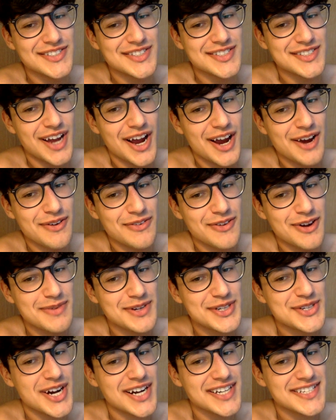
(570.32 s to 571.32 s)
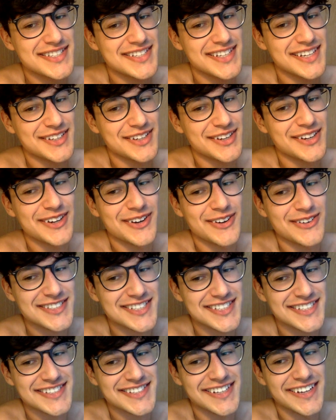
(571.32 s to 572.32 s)
So I've got my trusty Google
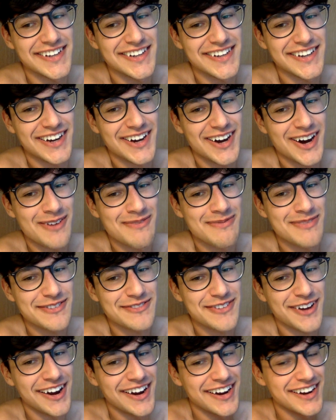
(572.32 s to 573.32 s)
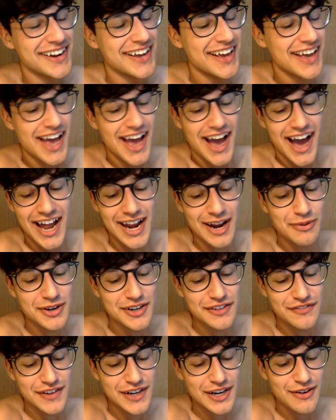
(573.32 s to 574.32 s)
assistant on my phone and I
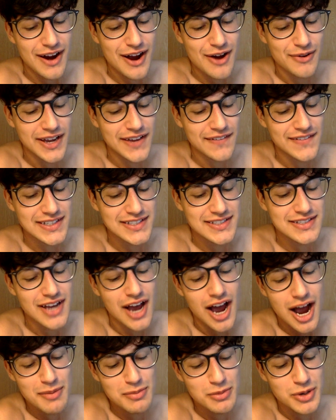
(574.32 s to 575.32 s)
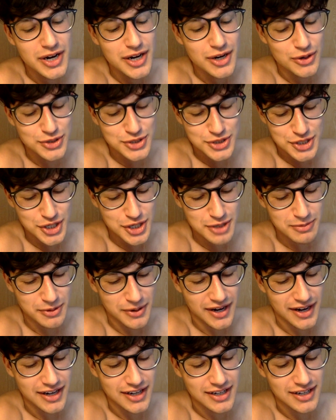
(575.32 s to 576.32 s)
want to figure out if it's turmeric or
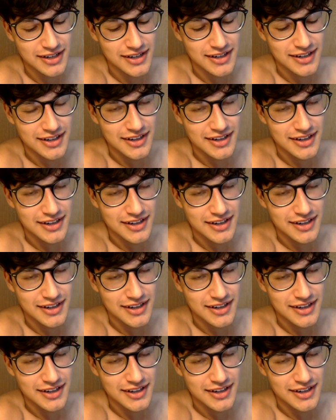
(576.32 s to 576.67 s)
turmeric.